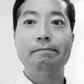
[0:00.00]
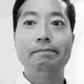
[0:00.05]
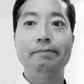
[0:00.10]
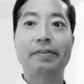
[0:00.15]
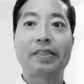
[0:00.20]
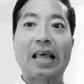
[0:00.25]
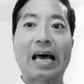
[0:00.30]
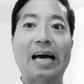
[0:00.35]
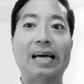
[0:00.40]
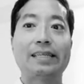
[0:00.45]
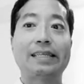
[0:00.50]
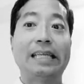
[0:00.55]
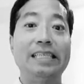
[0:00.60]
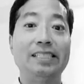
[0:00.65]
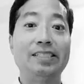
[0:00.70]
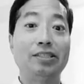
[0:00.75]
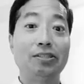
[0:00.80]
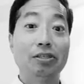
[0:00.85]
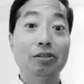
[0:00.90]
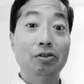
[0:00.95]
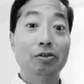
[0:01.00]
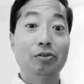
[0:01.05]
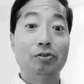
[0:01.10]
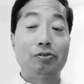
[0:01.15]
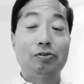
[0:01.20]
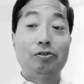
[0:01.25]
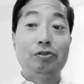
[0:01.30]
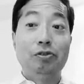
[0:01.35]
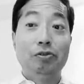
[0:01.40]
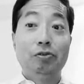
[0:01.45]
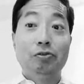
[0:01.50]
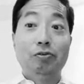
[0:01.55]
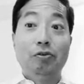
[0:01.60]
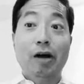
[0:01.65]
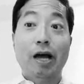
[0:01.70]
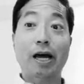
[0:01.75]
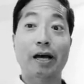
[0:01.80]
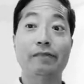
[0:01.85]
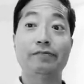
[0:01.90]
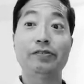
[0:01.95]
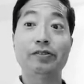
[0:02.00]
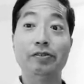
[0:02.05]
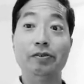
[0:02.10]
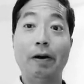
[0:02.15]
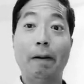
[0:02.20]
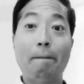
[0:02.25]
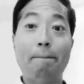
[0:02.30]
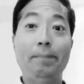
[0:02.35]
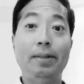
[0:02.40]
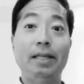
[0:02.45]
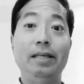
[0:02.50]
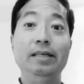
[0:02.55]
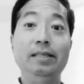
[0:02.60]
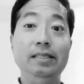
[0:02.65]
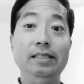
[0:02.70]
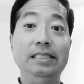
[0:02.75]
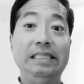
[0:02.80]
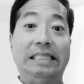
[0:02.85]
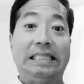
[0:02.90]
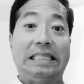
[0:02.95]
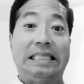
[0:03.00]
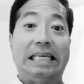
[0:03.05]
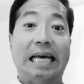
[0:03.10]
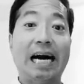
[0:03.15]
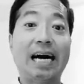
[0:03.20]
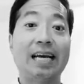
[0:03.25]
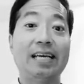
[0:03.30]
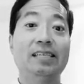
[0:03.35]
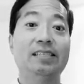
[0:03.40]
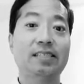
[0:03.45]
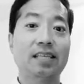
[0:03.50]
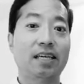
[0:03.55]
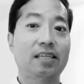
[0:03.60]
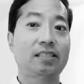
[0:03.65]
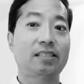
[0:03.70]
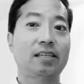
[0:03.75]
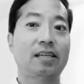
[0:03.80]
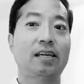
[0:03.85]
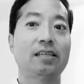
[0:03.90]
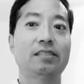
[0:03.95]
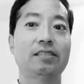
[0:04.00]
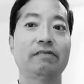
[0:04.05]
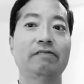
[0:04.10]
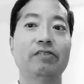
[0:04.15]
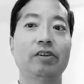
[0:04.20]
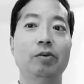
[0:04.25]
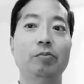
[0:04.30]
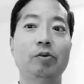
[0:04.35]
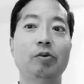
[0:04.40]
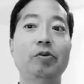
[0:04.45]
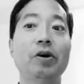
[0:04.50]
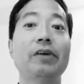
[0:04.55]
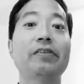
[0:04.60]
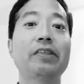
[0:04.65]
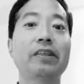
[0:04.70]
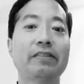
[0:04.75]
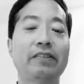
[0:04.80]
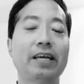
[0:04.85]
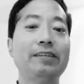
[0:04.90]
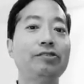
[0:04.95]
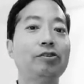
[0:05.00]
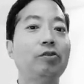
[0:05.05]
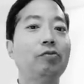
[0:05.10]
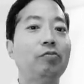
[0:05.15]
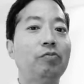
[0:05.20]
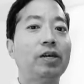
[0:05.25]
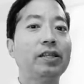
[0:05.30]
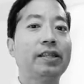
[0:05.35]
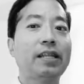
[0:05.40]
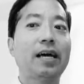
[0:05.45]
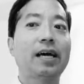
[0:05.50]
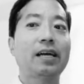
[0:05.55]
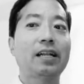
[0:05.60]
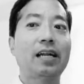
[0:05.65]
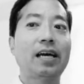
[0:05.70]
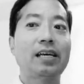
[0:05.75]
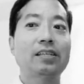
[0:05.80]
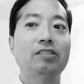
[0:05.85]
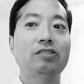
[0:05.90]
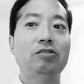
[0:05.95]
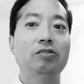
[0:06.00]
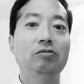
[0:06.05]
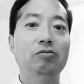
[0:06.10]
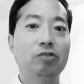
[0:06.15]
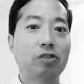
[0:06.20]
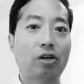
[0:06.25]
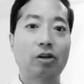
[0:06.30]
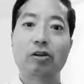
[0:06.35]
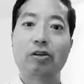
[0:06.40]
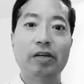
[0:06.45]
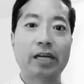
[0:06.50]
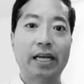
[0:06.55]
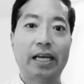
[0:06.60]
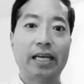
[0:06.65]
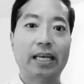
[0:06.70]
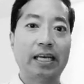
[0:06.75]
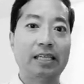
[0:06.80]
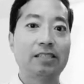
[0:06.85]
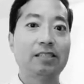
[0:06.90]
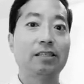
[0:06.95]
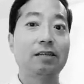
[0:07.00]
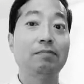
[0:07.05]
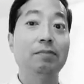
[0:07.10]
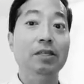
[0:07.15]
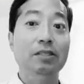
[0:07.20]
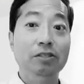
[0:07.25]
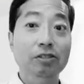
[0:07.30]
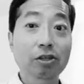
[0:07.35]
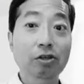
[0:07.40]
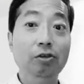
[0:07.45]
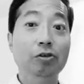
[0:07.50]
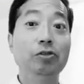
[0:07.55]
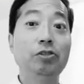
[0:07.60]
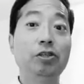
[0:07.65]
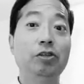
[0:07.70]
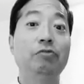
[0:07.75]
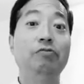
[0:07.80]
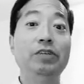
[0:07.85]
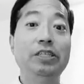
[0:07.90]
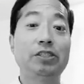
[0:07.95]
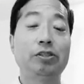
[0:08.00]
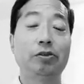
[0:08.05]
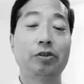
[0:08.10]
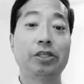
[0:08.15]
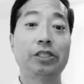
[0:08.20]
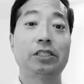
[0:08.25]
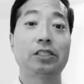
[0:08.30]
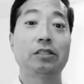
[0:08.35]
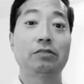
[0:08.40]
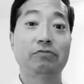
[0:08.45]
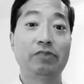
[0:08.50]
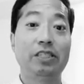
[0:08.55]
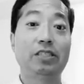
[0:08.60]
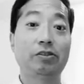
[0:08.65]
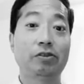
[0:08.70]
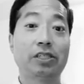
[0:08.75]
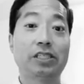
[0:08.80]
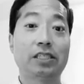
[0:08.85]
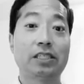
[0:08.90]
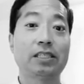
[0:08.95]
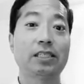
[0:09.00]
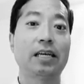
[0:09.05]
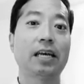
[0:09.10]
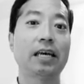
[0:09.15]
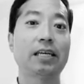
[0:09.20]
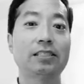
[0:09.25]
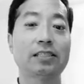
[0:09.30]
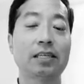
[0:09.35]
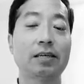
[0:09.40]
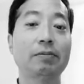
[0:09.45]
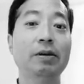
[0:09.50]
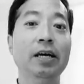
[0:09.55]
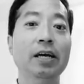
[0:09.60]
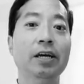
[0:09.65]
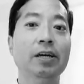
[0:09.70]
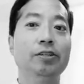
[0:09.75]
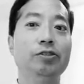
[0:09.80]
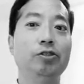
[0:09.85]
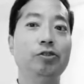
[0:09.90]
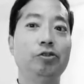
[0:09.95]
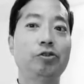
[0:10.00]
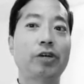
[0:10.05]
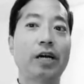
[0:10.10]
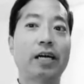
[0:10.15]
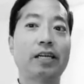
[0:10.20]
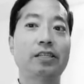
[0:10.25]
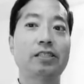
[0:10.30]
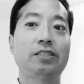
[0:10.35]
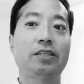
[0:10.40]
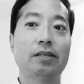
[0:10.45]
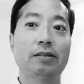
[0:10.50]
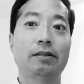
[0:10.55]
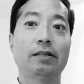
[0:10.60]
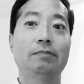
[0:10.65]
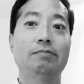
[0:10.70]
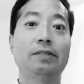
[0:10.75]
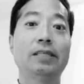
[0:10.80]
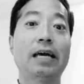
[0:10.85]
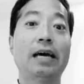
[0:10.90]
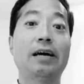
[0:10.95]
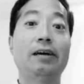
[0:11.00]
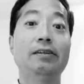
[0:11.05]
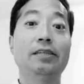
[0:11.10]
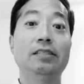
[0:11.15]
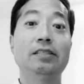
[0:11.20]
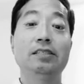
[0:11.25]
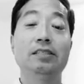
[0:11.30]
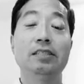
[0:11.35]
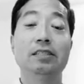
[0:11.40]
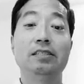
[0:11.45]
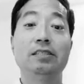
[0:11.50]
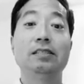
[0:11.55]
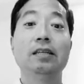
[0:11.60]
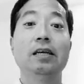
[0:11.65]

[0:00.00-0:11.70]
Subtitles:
that they still do have to appease the highest echelons of global wealth if they don't want that class to turn against them and use their resources against them to try to shut them down and to